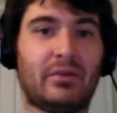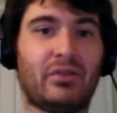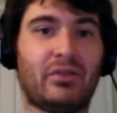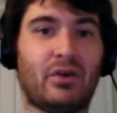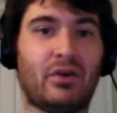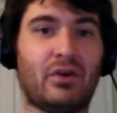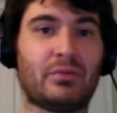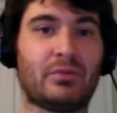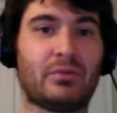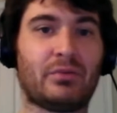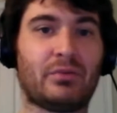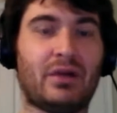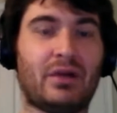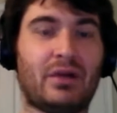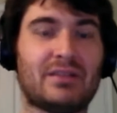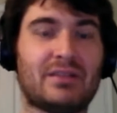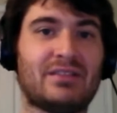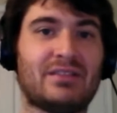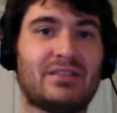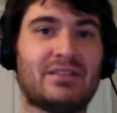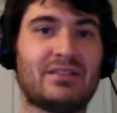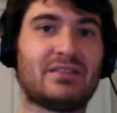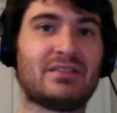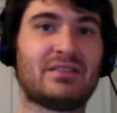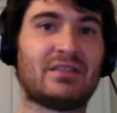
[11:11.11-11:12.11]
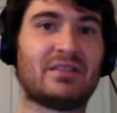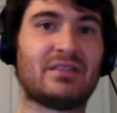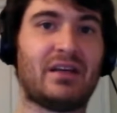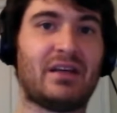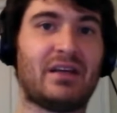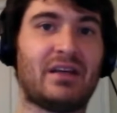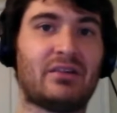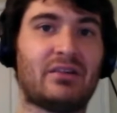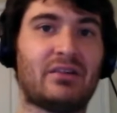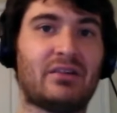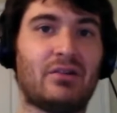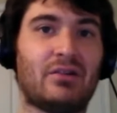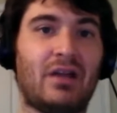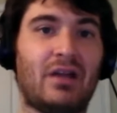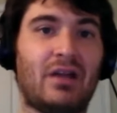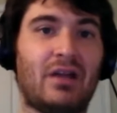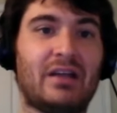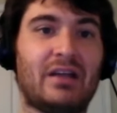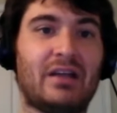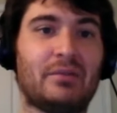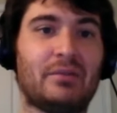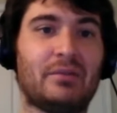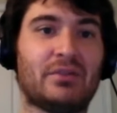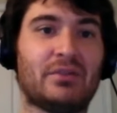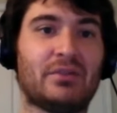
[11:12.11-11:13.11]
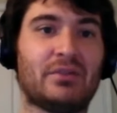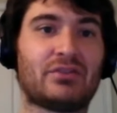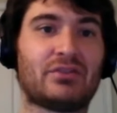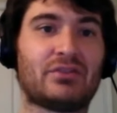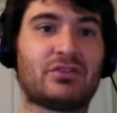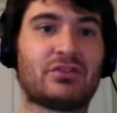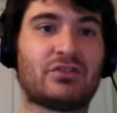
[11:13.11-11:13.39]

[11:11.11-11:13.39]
thought process is that your lineup is